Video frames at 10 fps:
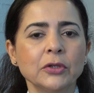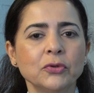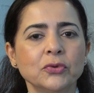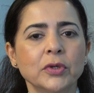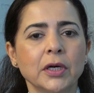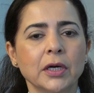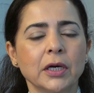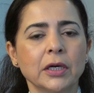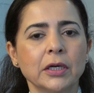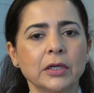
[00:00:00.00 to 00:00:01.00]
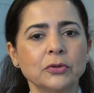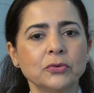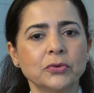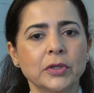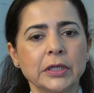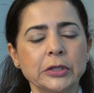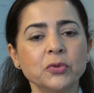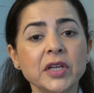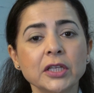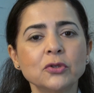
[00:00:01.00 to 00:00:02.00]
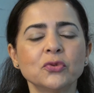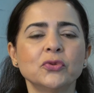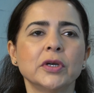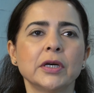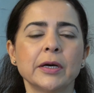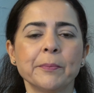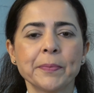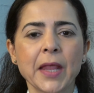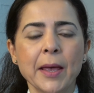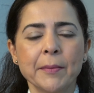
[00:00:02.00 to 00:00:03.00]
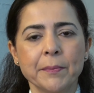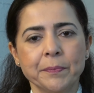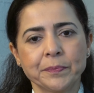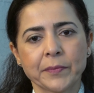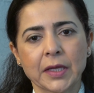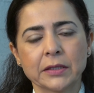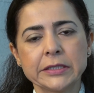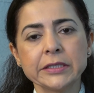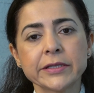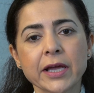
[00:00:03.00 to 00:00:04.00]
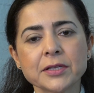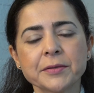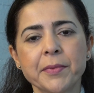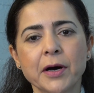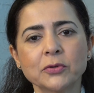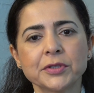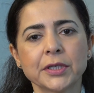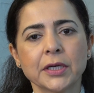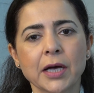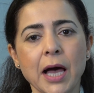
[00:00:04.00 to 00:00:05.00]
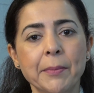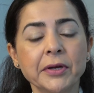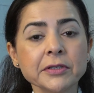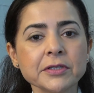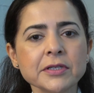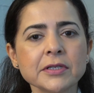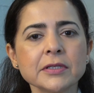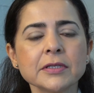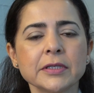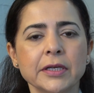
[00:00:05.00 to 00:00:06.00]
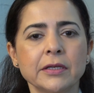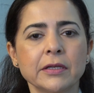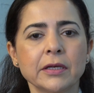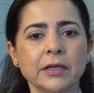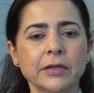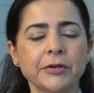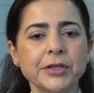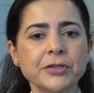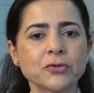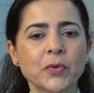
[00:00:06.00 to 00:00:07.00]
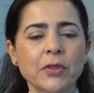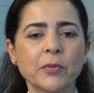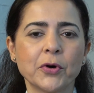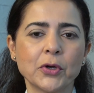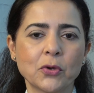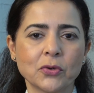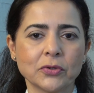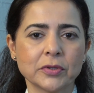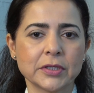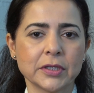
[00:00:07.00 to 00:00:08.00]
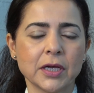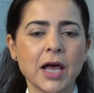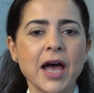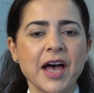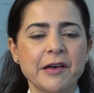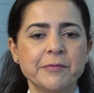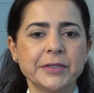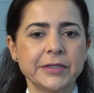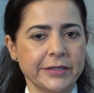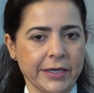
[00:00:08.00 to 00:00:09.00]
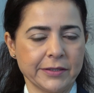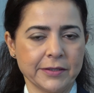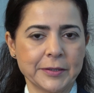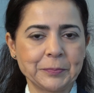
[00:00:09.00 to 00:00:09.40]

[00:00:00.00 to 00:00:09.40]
to lead to details about abundances in the region where the molecules have been detected.